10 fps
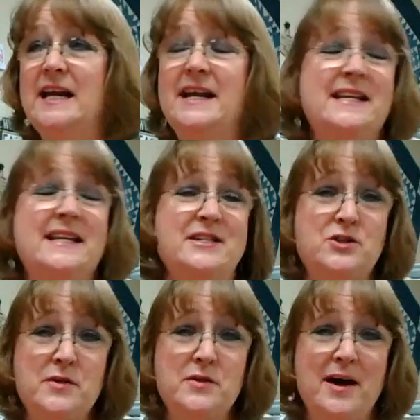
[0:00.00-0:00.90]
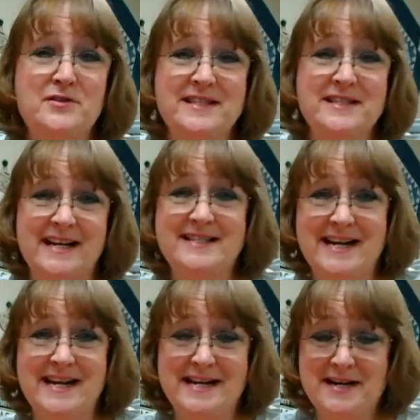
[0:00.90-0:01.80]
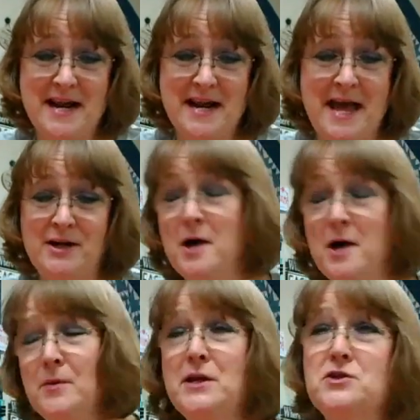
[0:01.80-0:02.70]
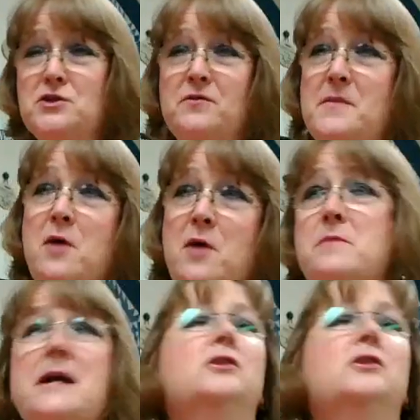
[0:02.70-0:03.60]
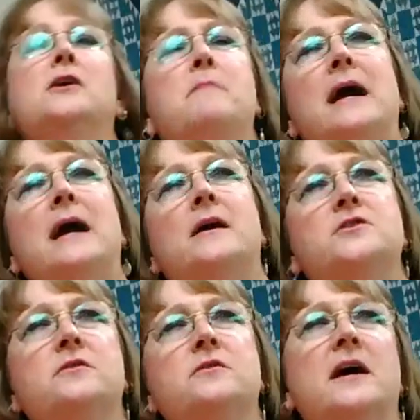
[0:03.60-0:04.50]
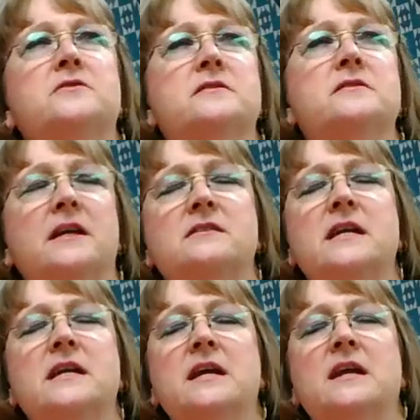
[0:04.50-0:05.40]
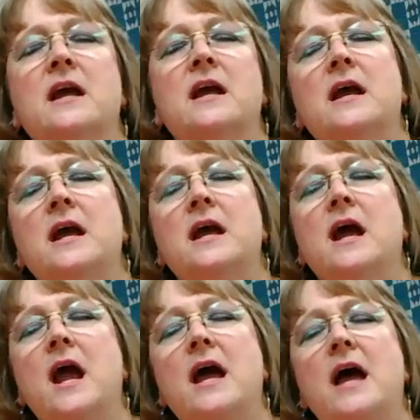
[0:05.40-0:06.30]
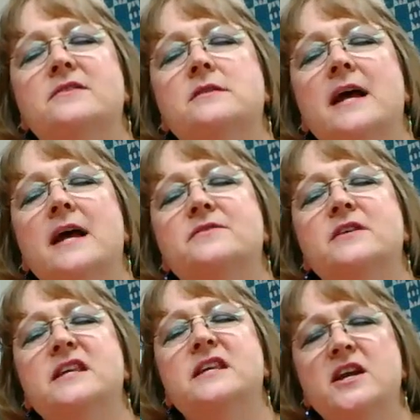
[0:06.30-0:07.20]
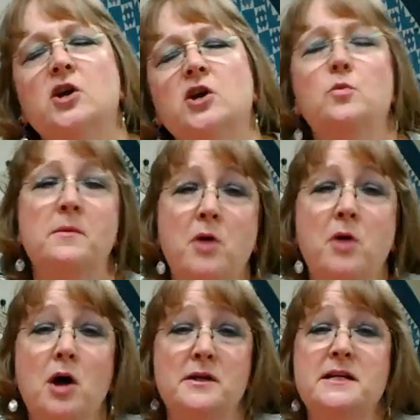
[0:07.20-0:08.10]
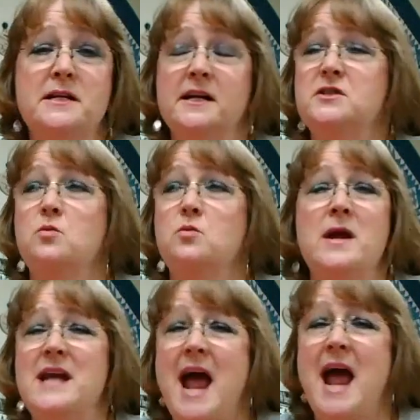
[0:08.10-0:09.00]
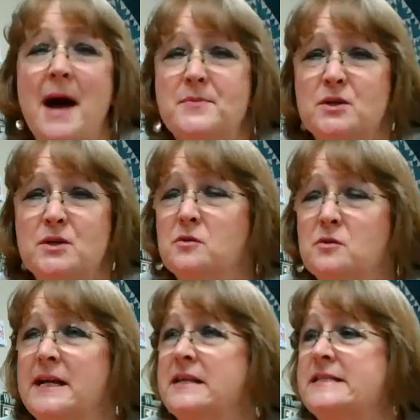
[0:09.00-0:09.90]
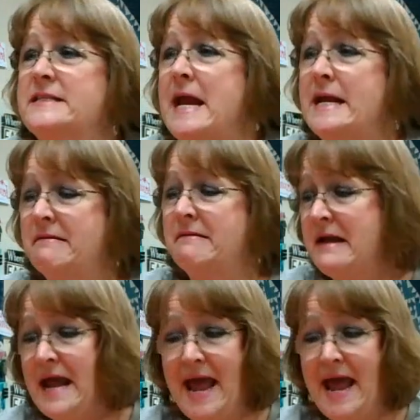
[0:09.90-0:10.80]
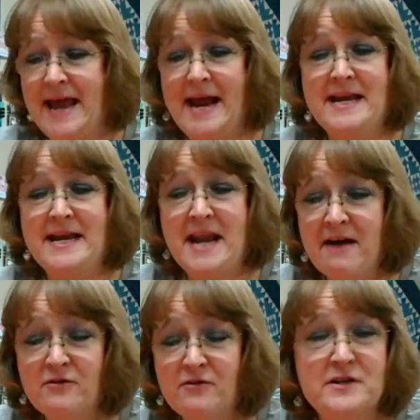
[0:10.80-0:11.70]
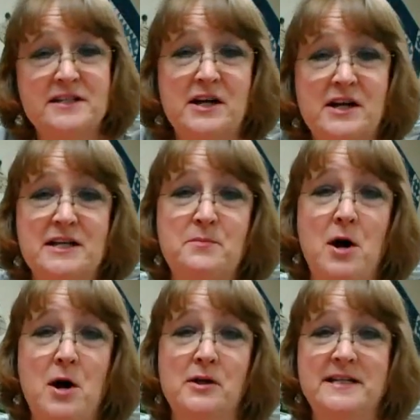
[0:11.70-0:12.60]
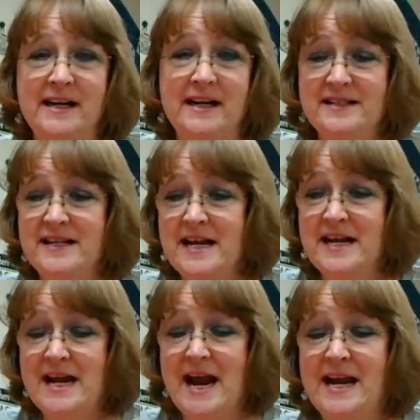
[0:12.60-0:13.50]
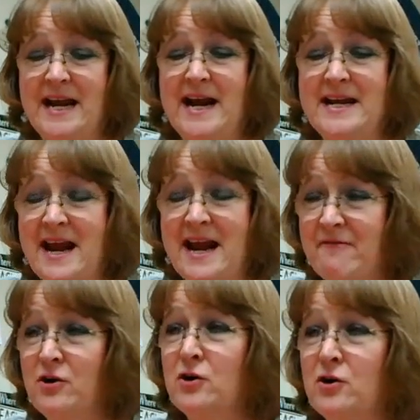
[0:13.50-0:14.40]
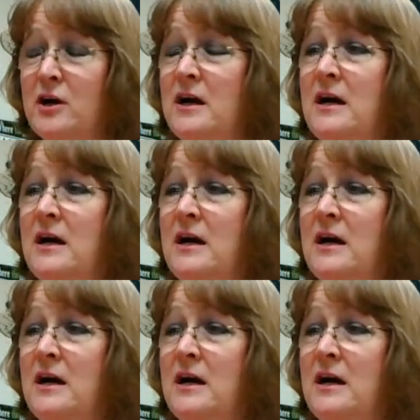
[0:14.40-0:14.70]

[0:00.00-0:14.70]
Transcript: This is 2016. And a couple years from now, we may look back on 2016 as the year when politics went absolutely insane. And I never discuss politics, and I never